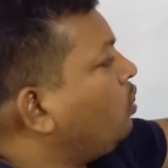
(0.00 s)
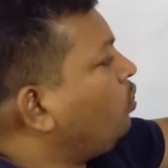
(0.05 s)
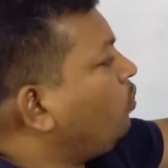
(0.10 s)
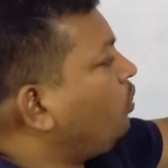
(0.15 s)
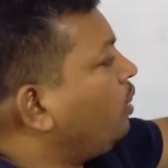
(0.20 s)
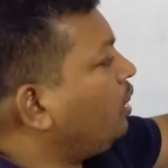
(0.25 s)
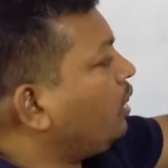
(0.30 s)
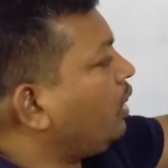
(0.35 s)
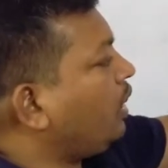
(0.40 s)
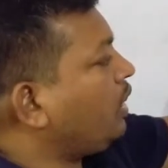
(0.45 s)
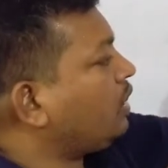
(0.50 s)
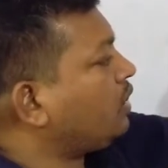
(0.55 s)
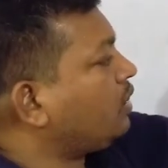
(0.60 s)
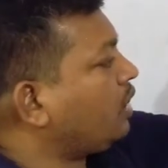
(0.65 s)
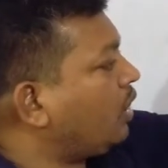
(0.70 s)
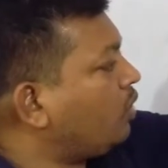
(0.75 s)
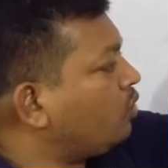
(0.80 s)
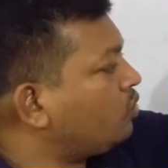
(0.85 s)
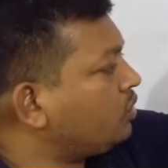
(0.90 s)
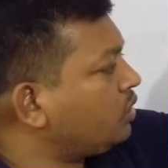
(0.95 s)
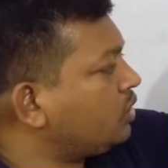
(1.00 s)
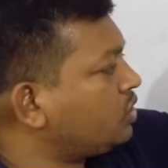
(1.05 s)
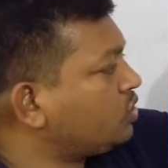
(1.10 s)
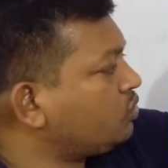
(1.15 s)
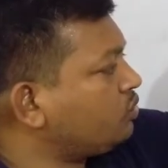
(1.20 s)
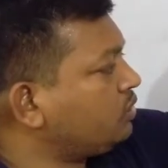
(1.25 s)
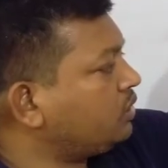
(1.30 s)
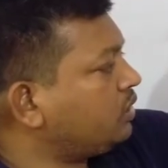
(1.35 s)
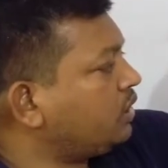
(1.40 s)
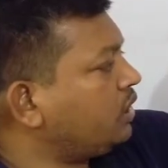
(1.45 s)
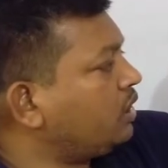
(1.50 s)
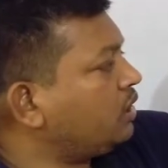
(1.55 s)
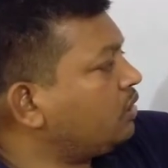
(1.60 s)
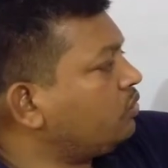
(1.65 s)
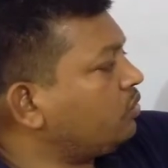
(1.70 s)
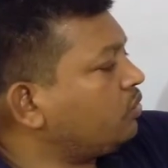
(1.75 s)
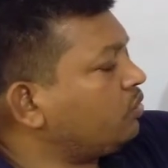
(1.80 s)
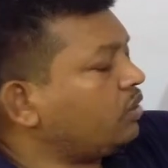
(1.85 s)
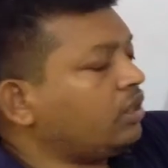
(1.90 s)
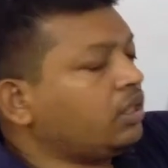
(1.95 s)
When light counters with air
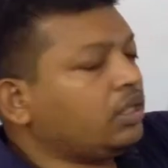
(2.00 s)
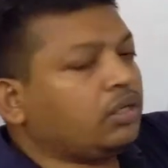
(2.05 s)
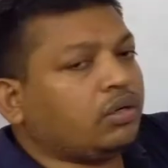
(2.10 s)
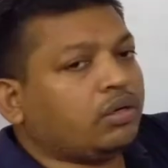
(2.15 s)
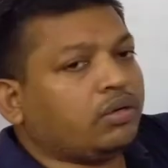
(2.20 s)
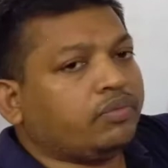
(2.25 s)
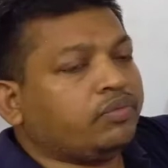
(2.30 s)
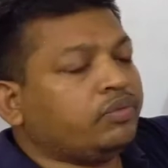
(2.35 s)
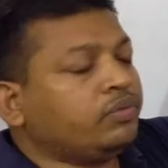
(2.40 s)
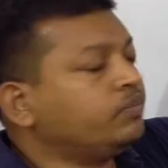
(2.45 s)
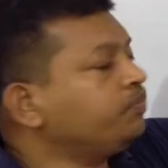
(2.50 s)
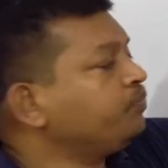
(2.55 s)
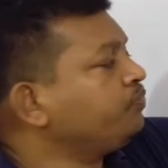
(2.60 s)
of